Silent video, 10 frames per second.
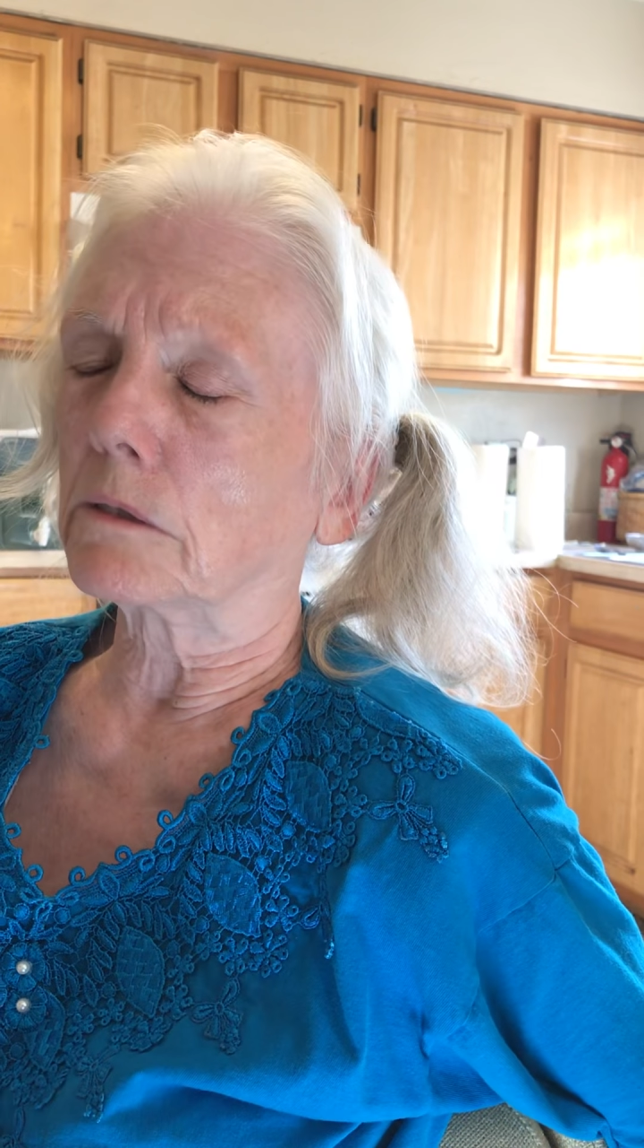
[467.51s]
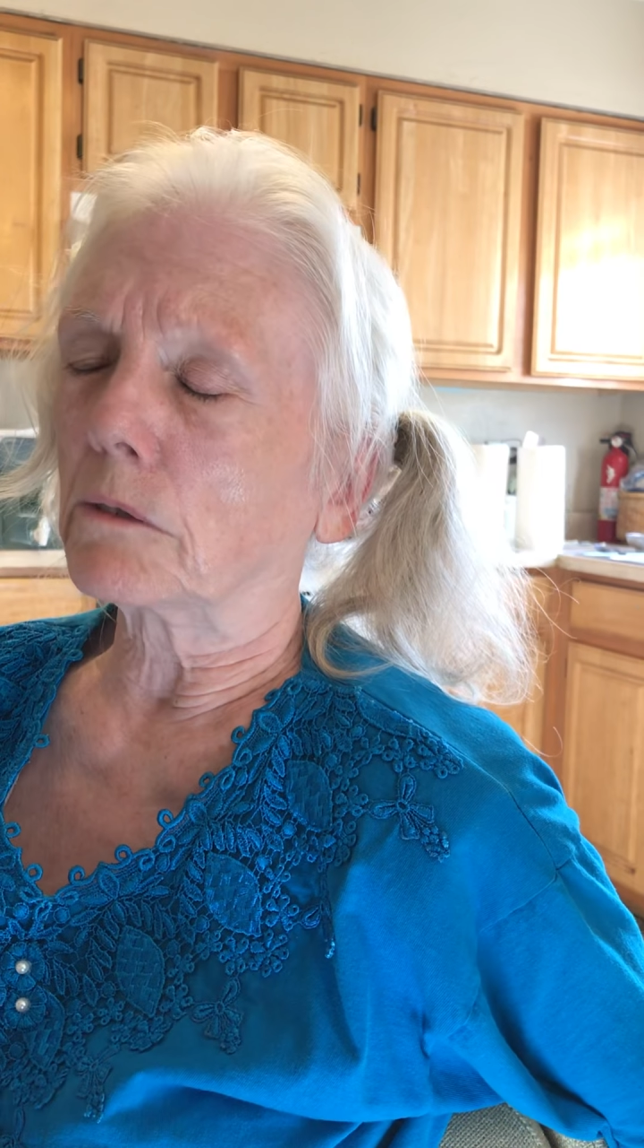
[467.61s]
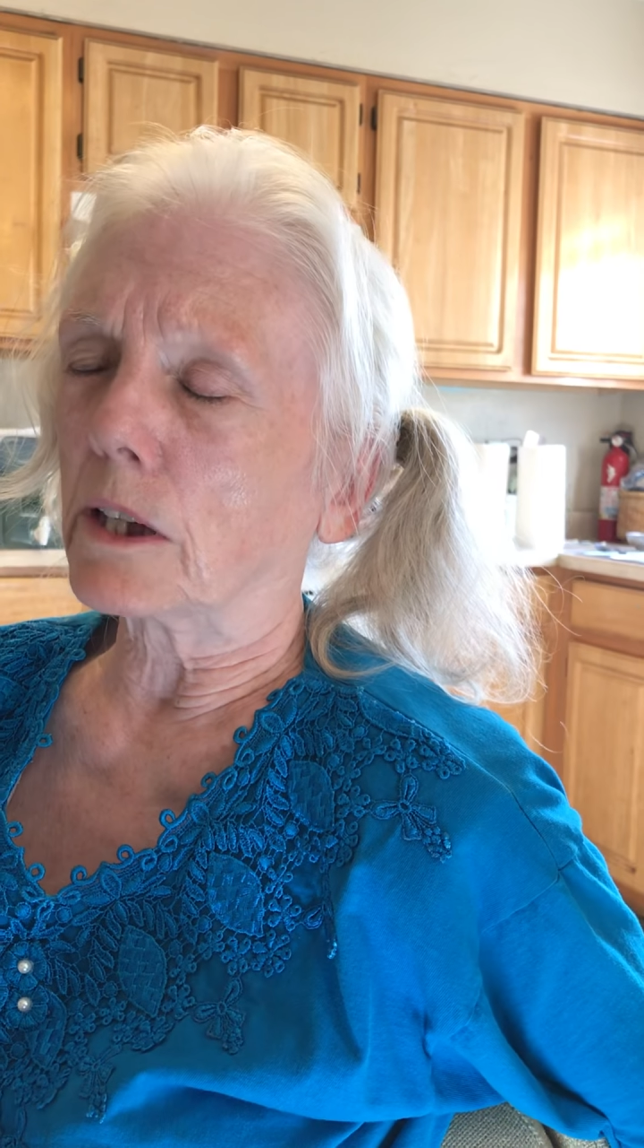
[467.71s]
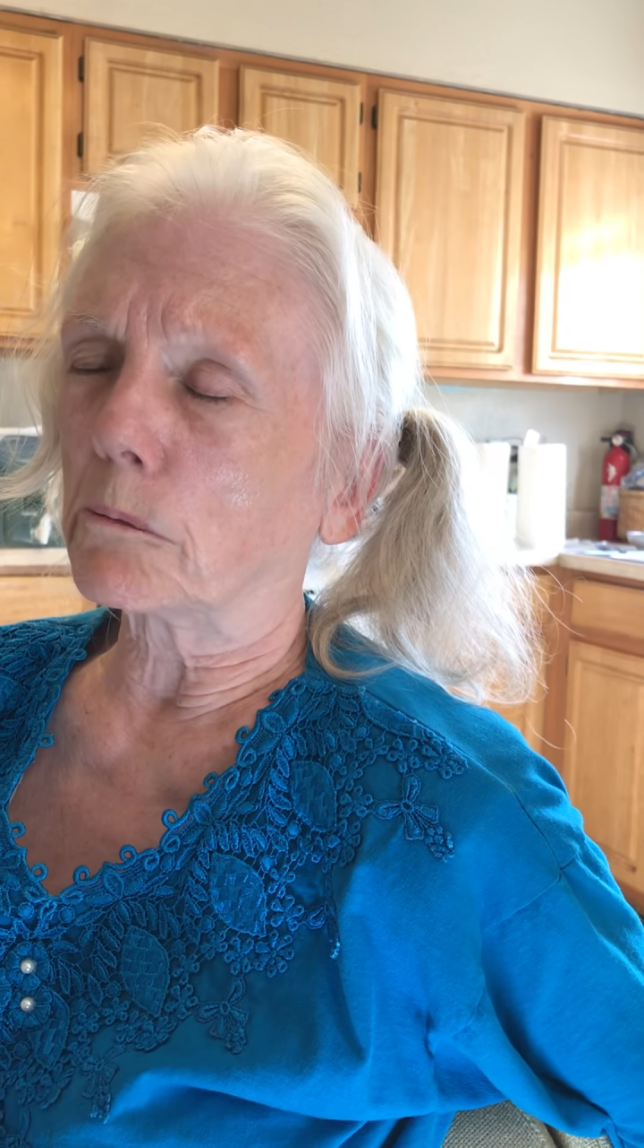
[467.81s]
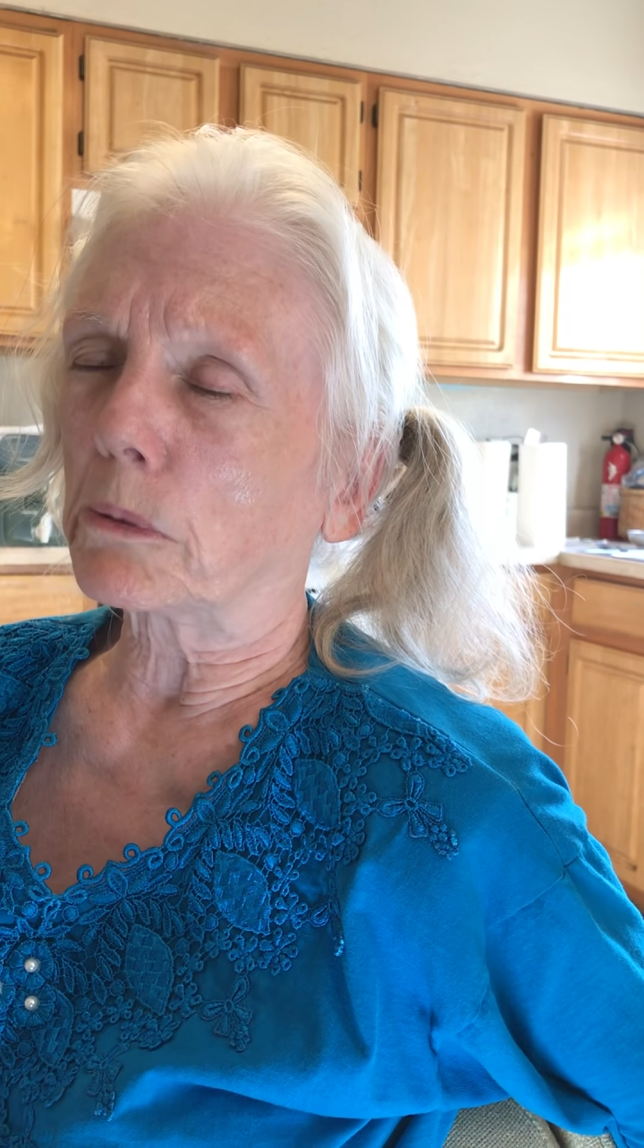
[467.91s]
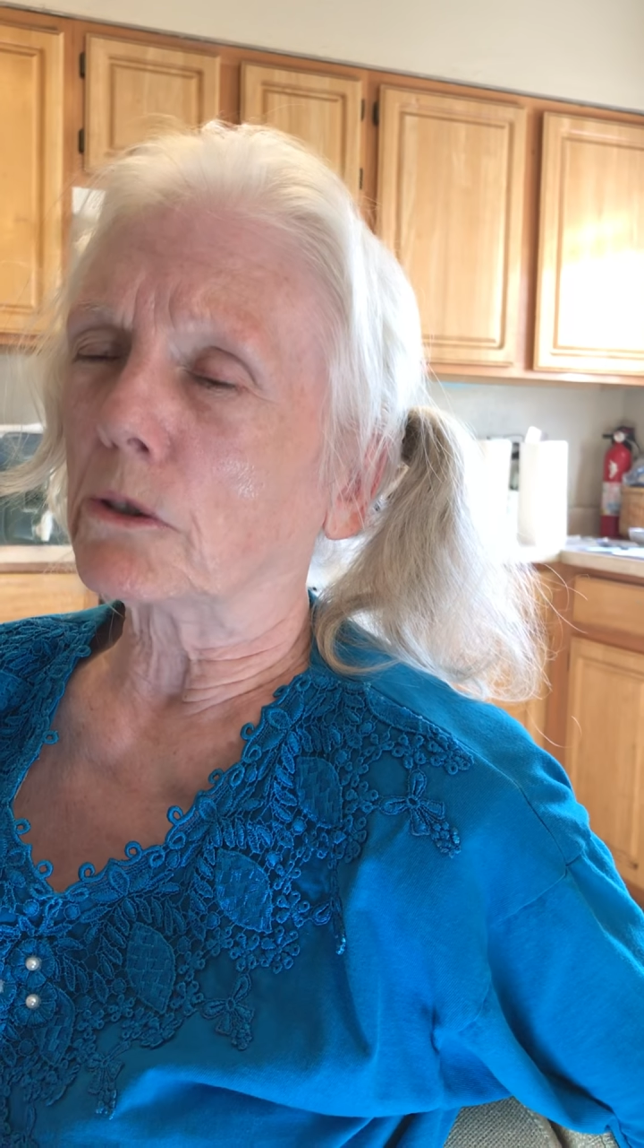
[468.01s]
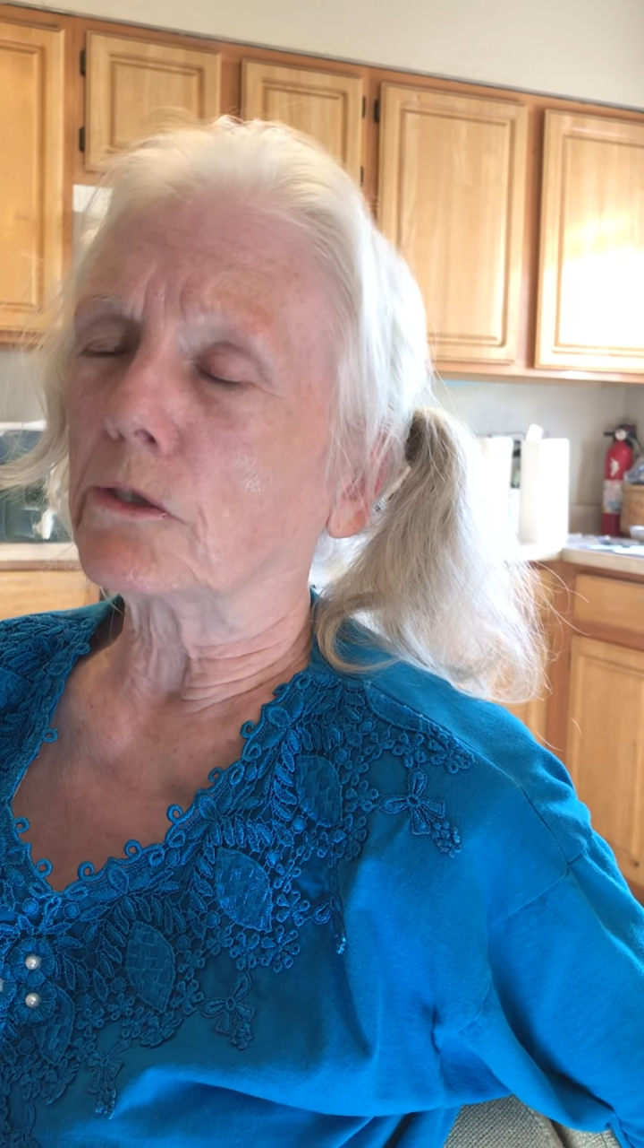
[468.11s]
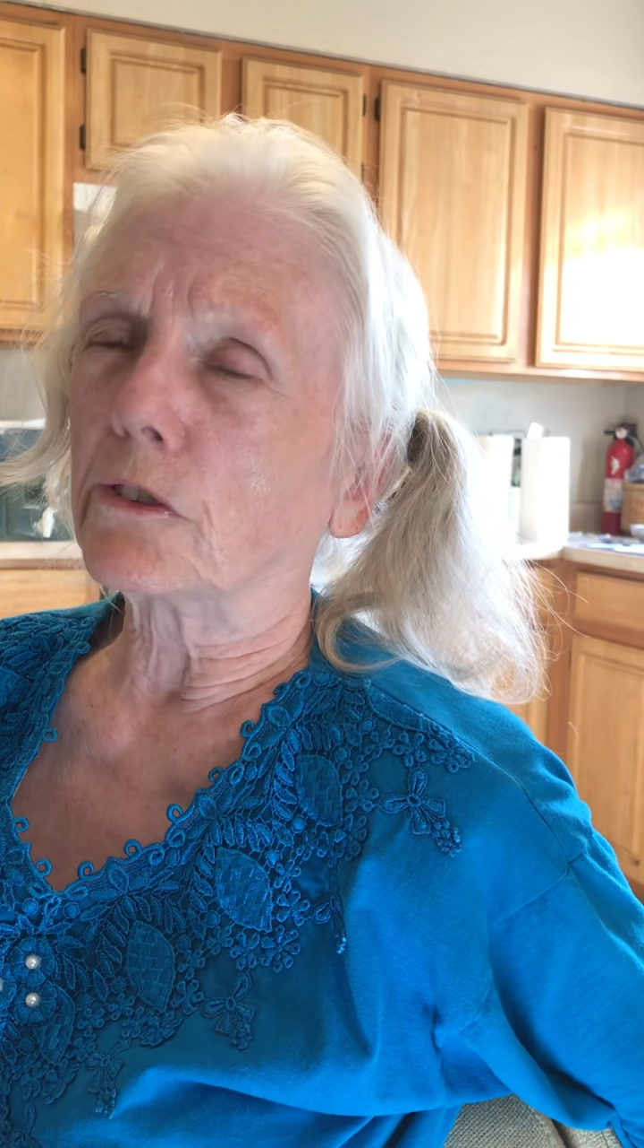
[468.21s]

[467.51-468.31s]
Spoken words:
we had proof